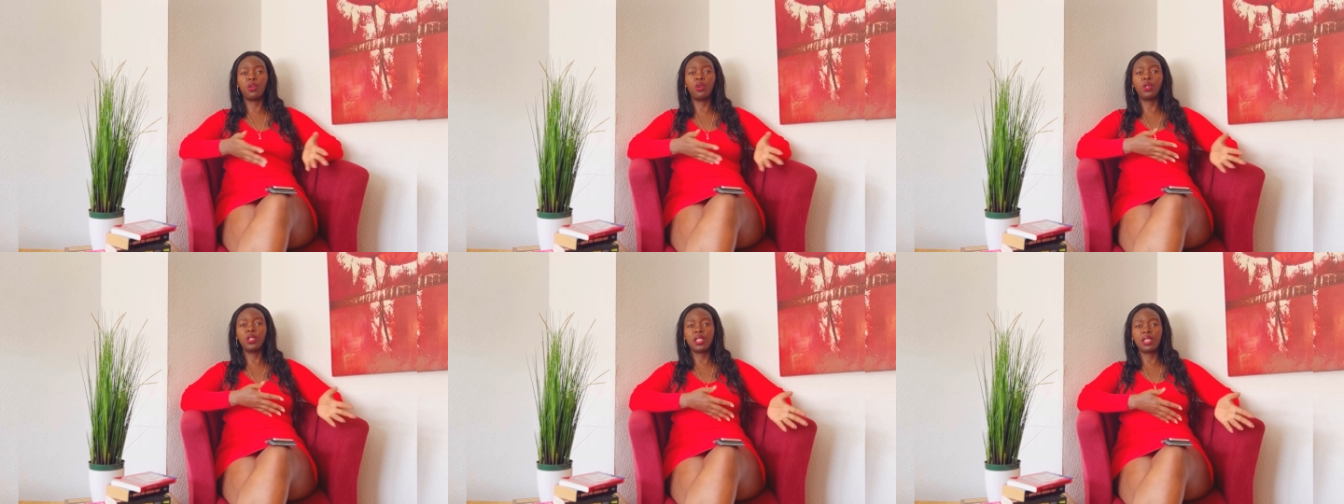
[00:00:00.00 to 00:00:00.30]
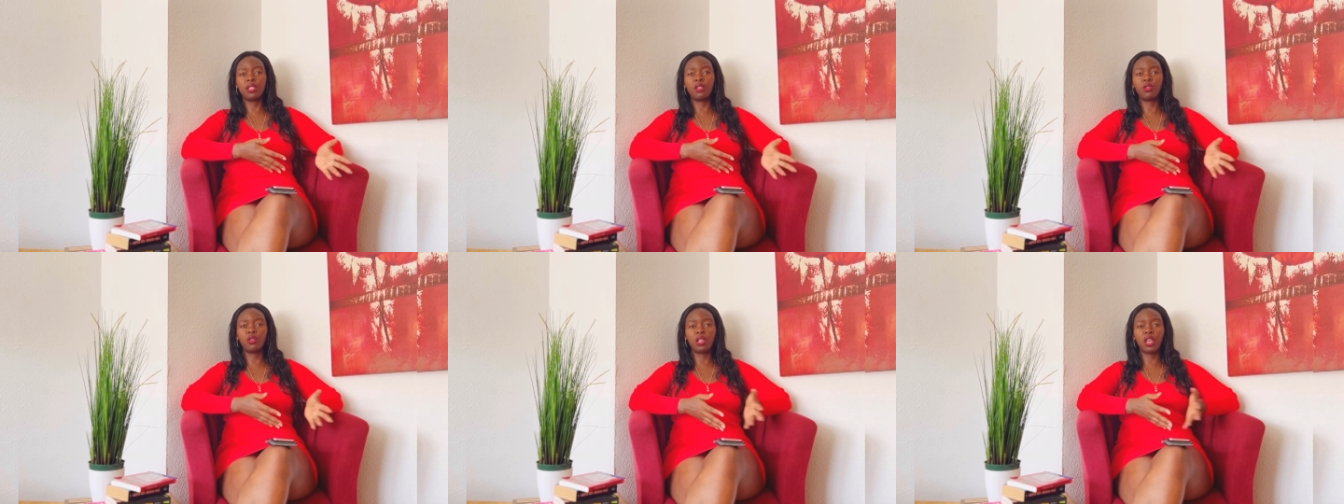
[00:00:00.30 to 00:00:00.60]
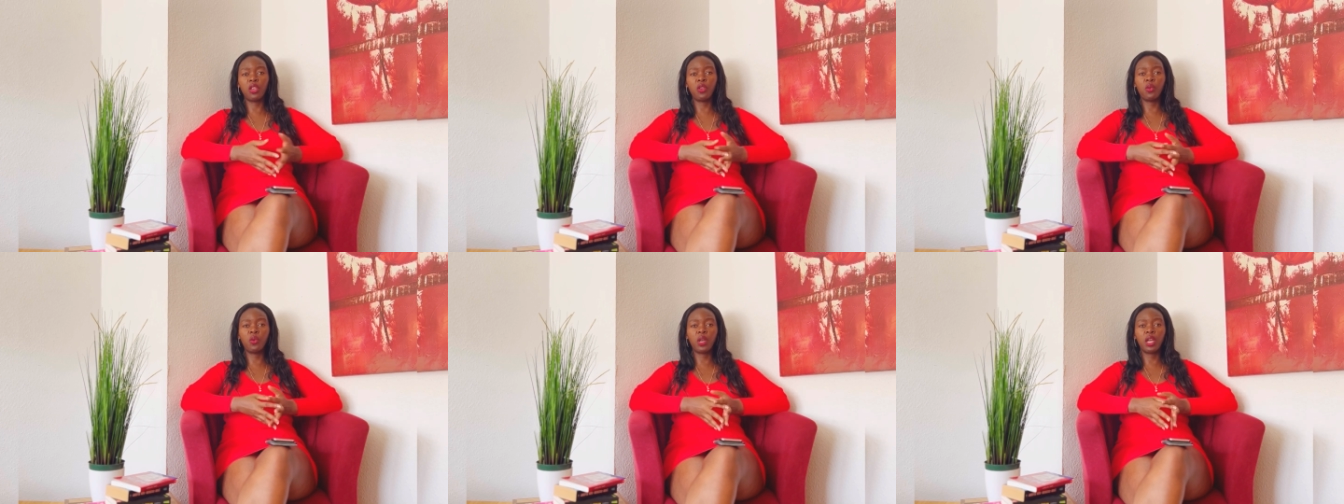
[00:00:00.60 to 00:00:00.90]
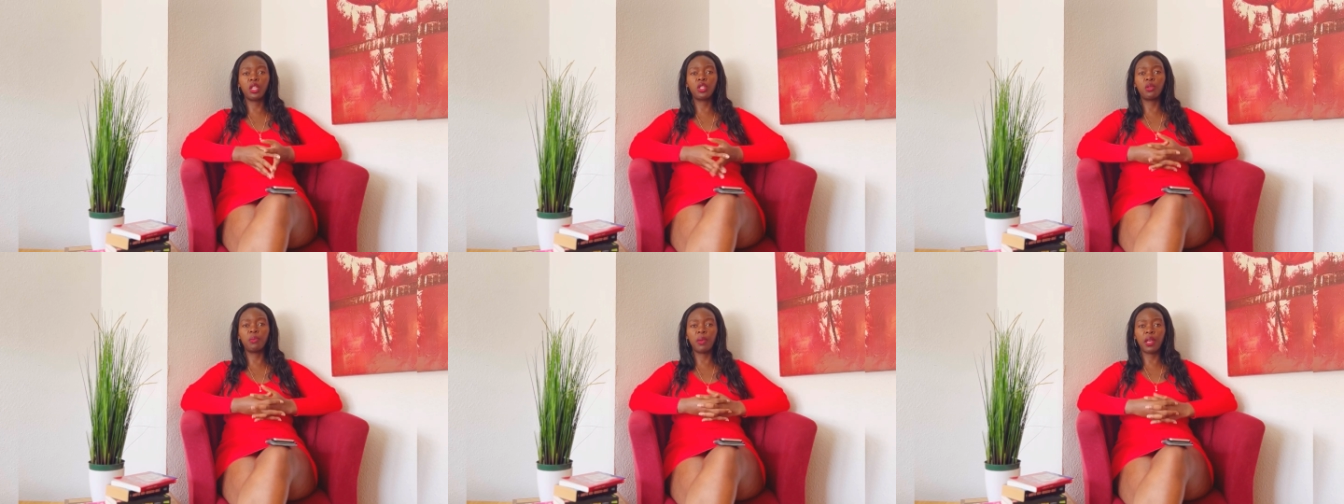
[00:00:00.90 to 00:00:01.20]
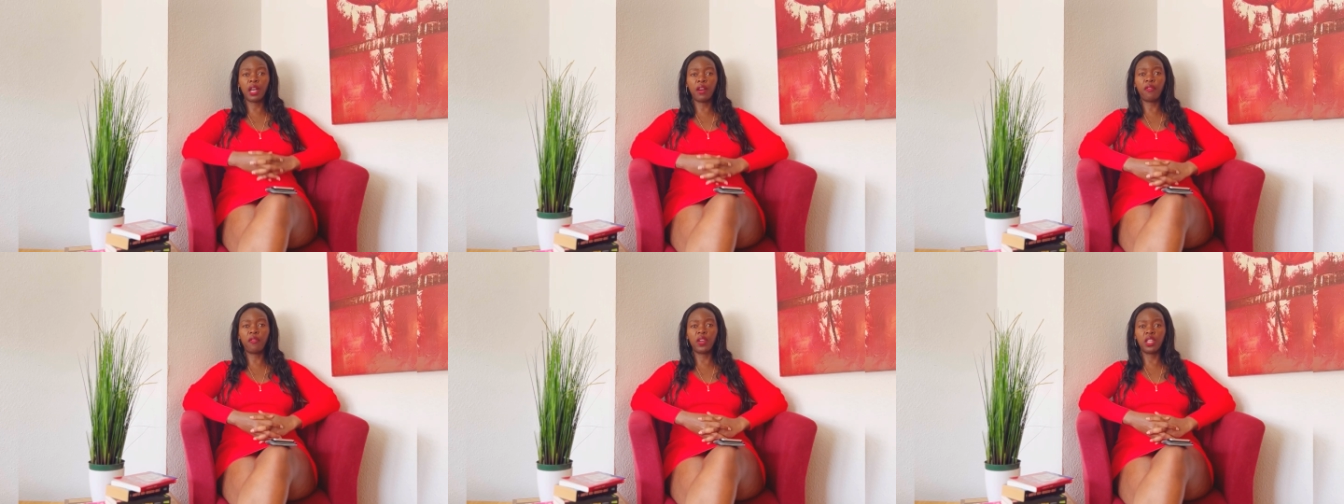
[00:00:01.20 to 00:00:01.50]
gotten to the UK to
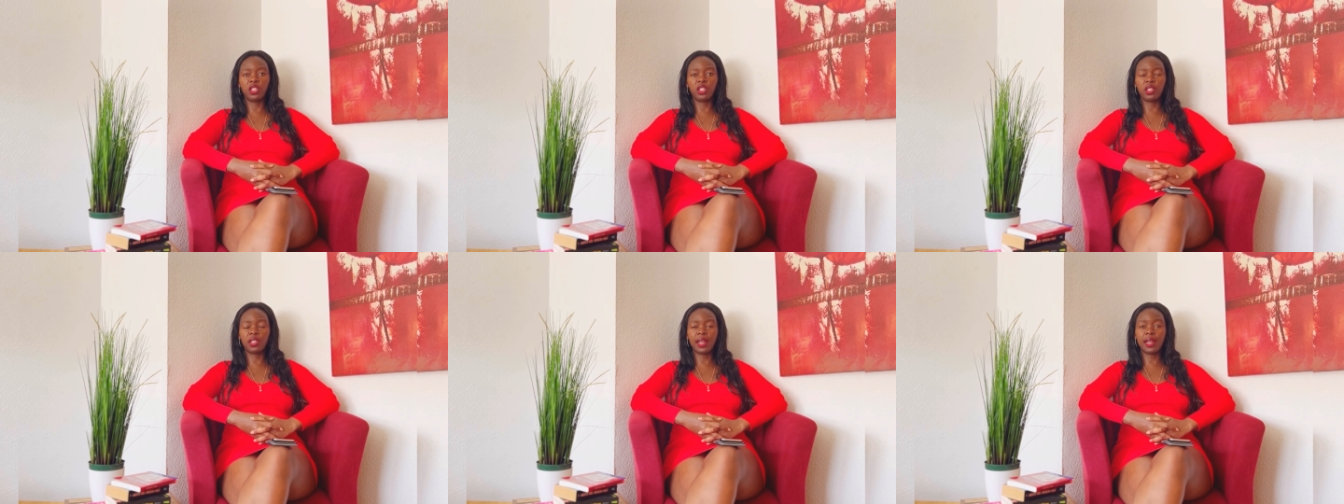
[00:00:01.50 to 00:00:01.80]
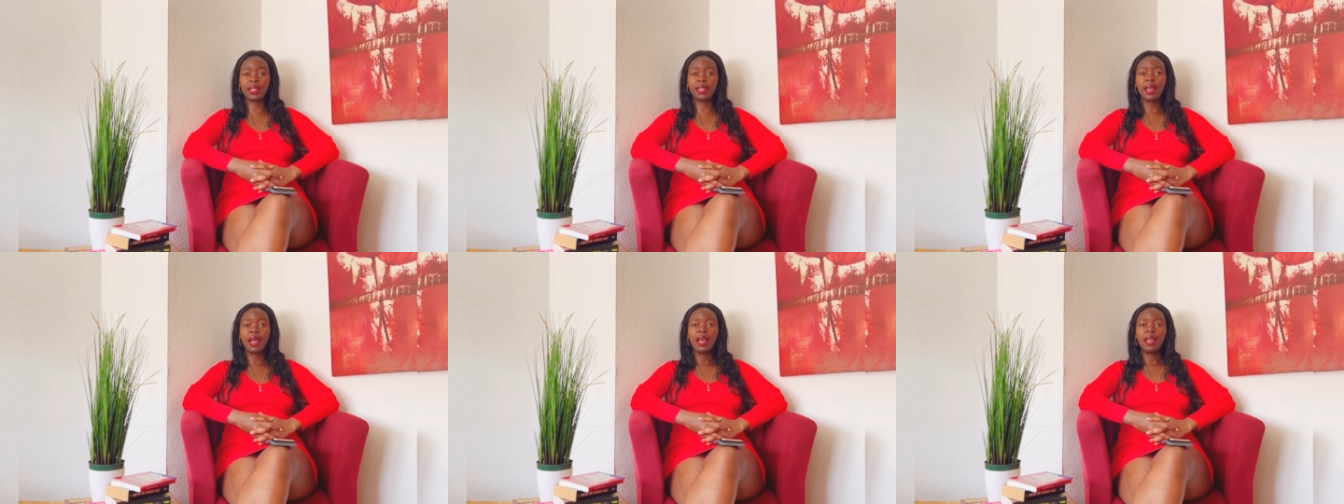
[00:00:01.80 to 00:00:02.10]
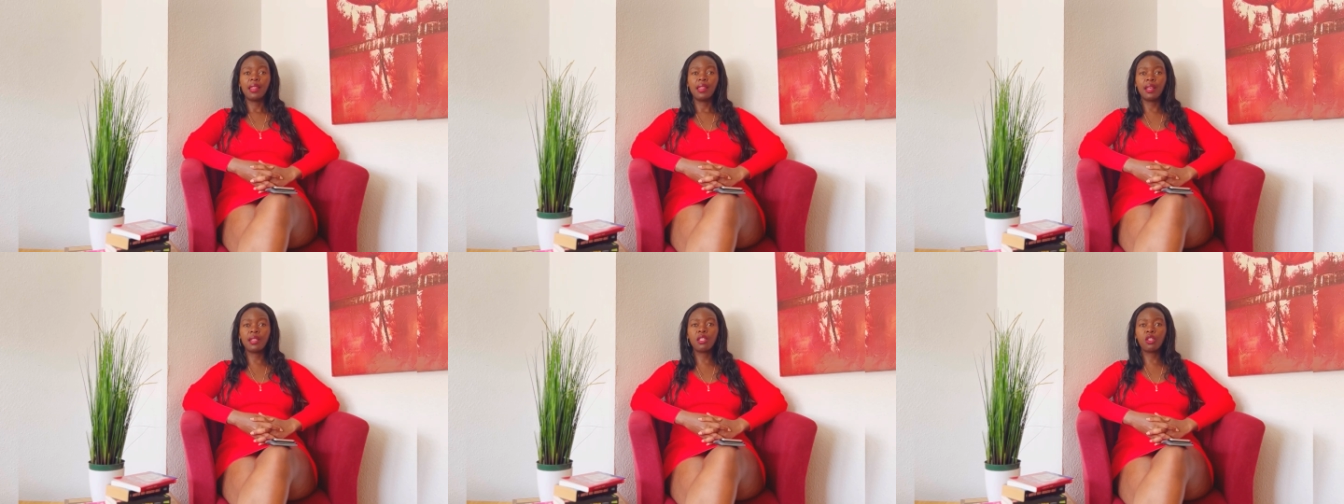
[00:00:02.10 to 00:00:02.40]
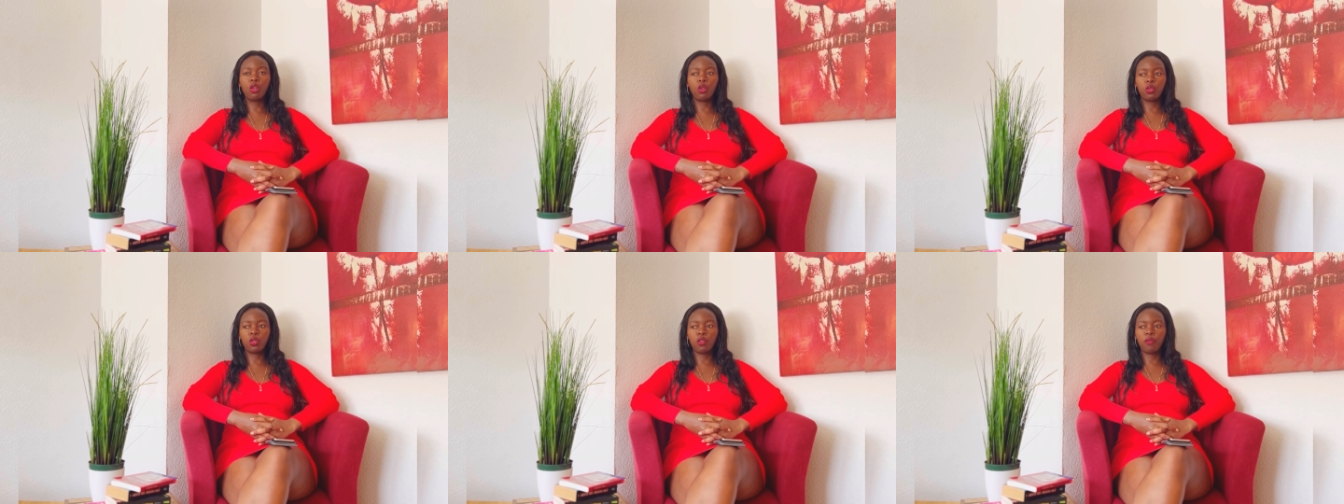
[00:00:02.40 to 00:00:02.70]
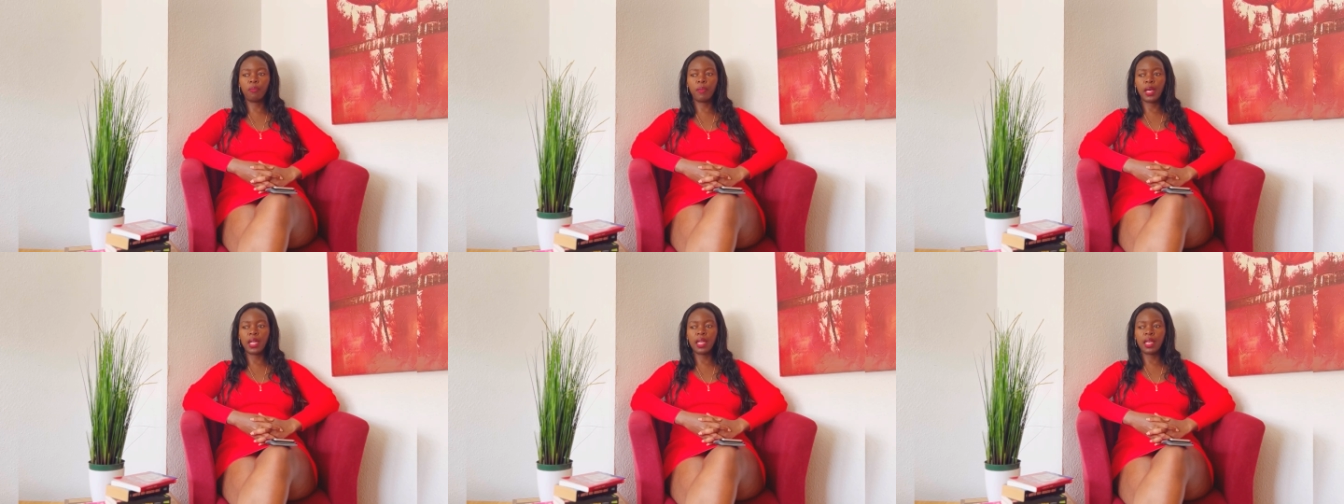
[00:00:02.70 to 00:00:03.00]
make a fresh start, that's a lot
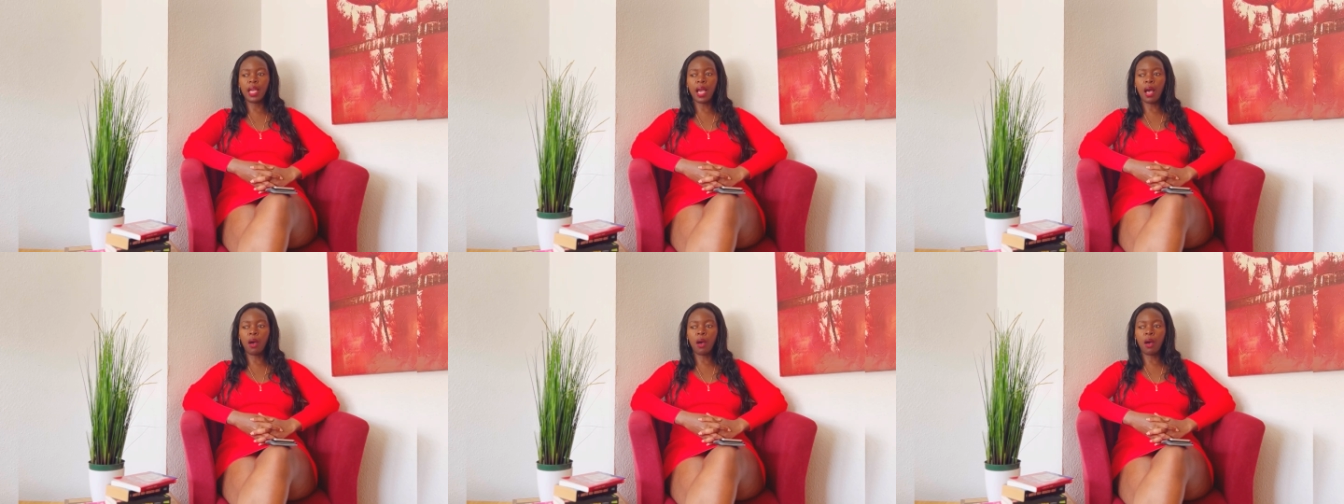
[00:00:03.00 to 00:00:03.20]
of money.